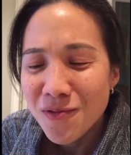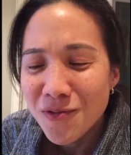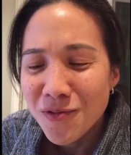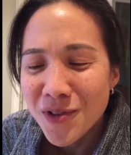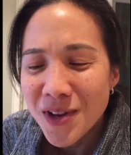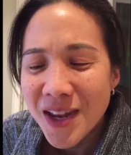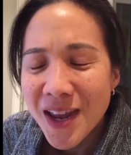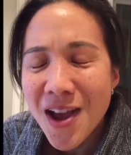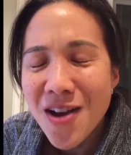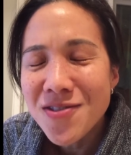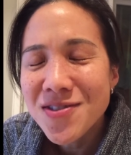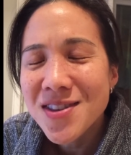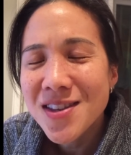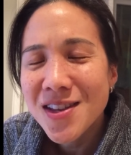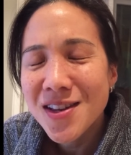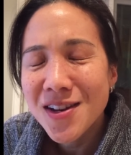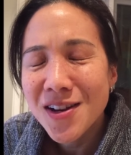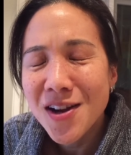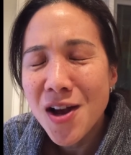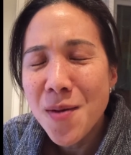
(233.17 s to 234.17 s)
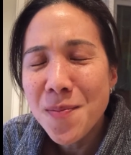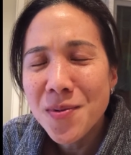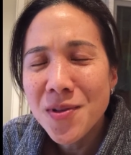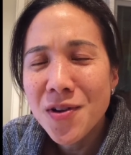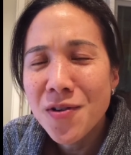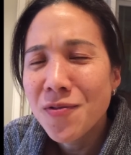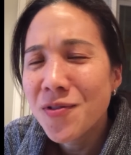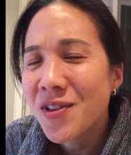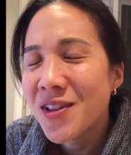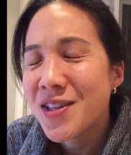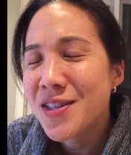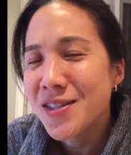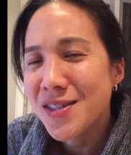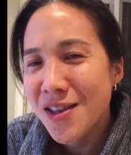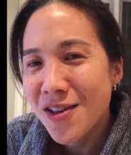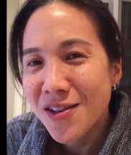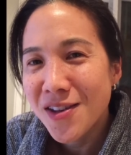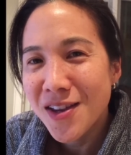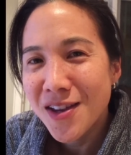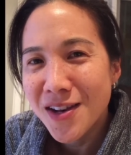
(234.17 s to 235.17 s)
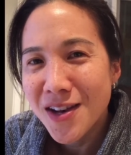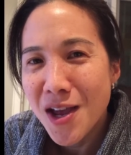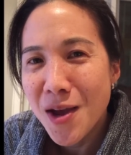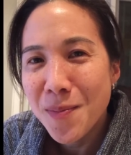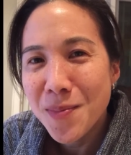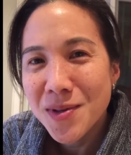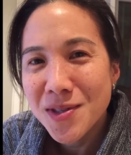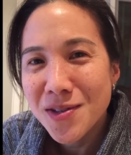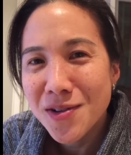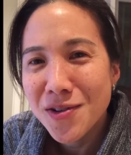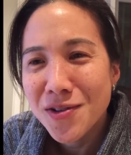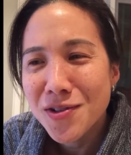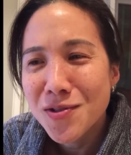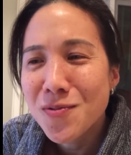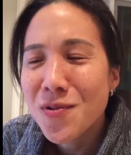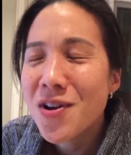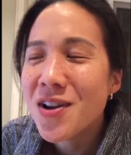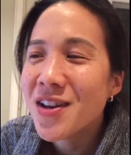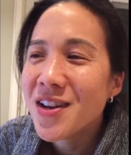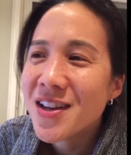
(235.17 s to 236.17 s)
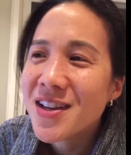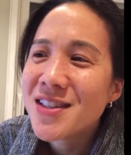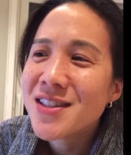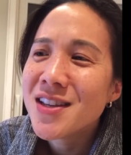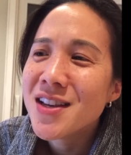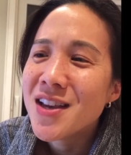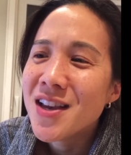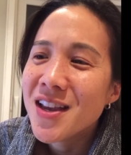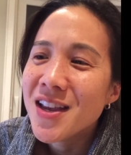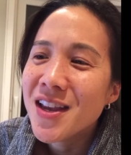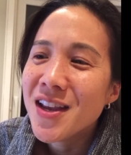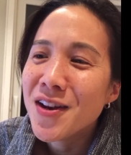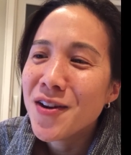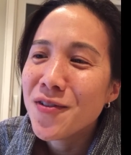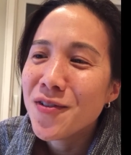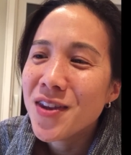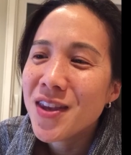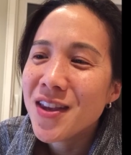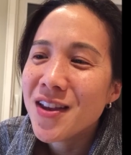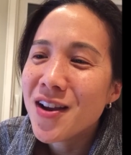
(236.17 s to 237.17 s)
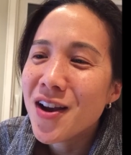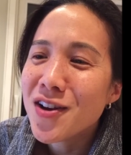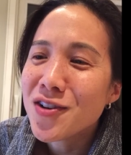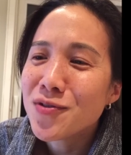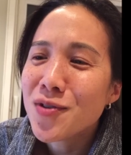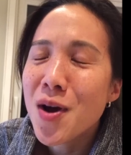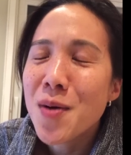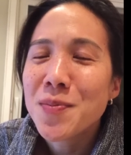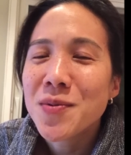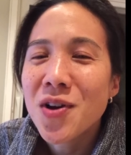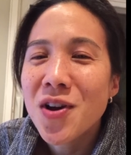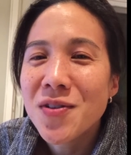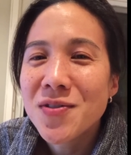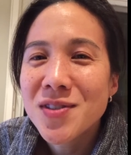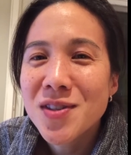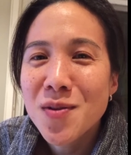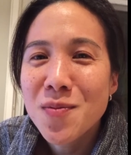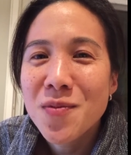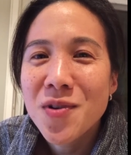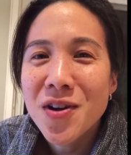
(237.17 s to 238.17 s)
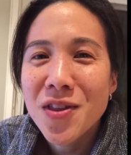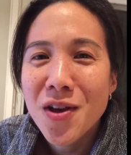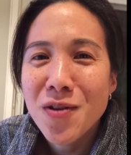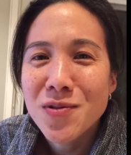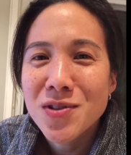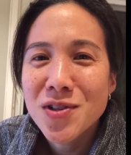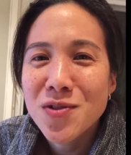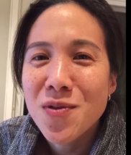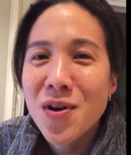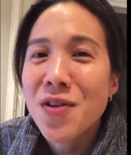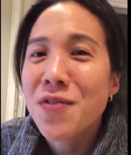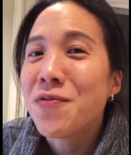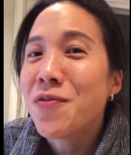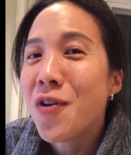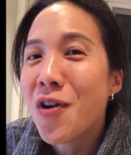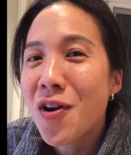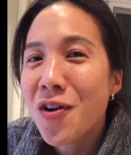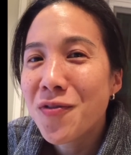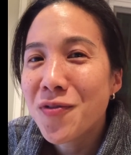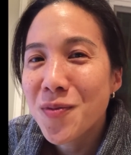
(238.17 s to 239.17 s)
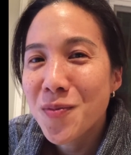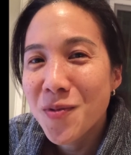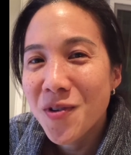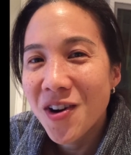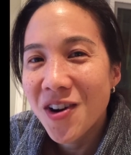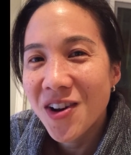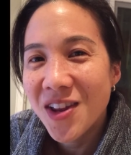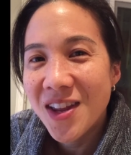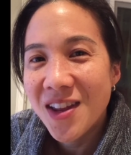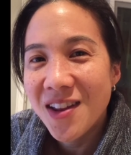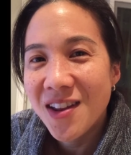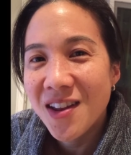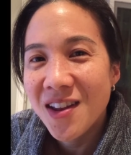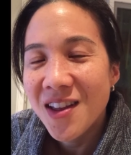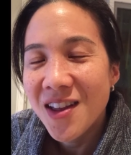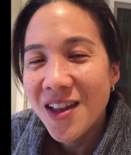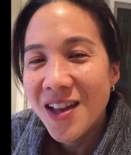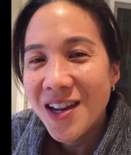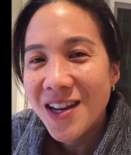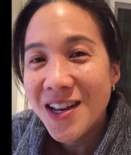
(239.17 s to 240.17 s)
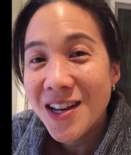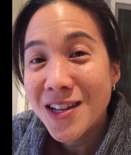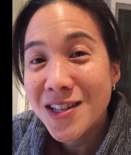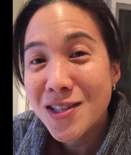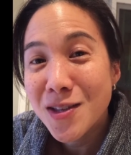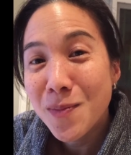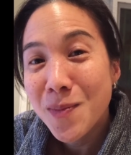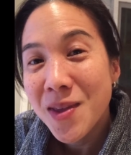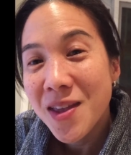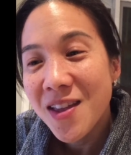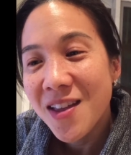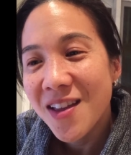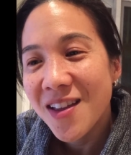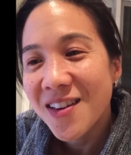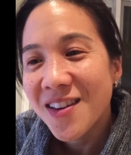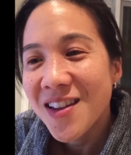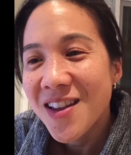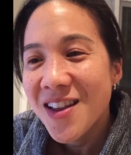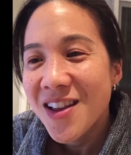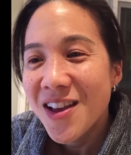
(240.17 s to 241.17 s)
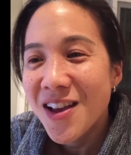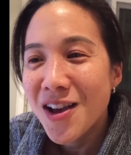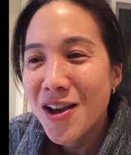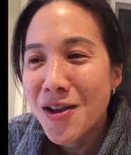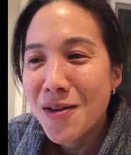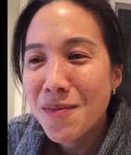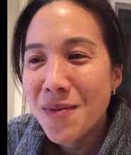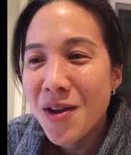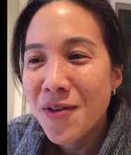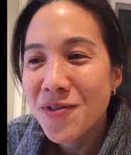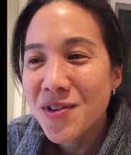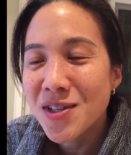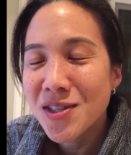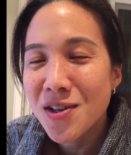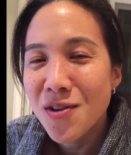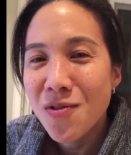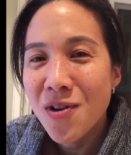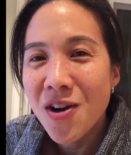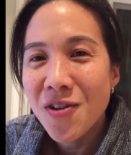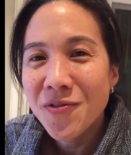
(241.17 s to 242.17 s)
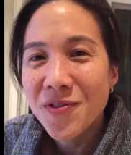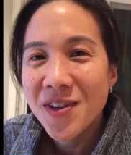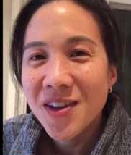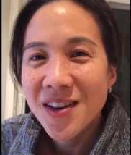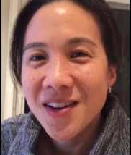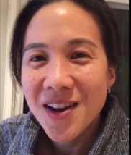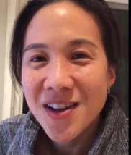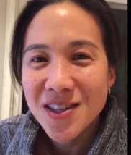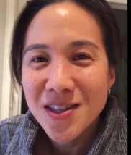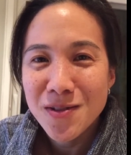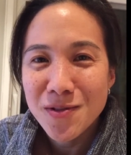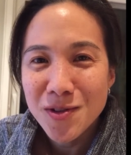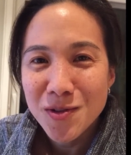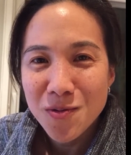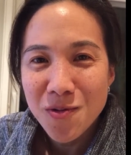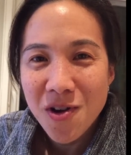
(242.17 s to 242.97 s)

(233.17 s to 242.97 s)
recounted a couple of really salient episodes. One is, he got dropped off somewhere that was quite far from where he needed to be, and every so often as he was